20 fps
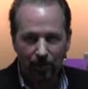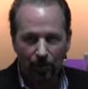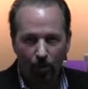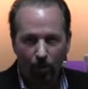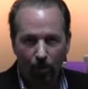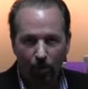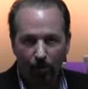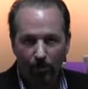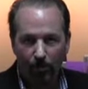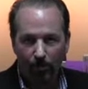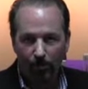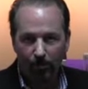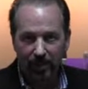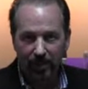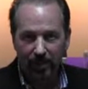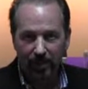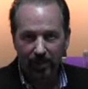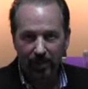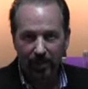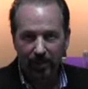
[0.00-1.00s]
Or
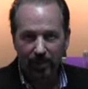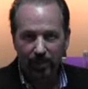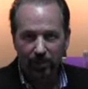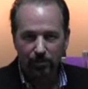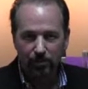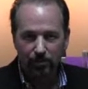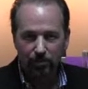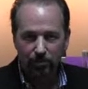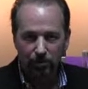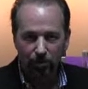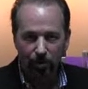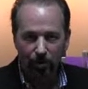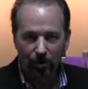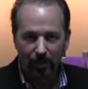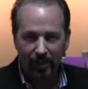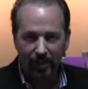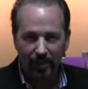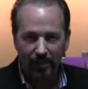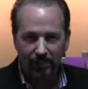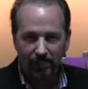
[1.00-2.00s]
3, store
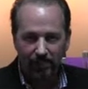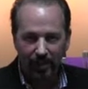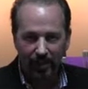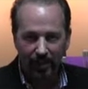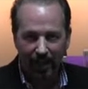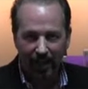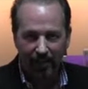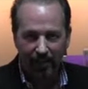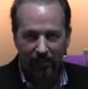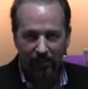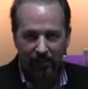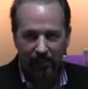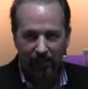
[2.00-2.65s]
it as fat.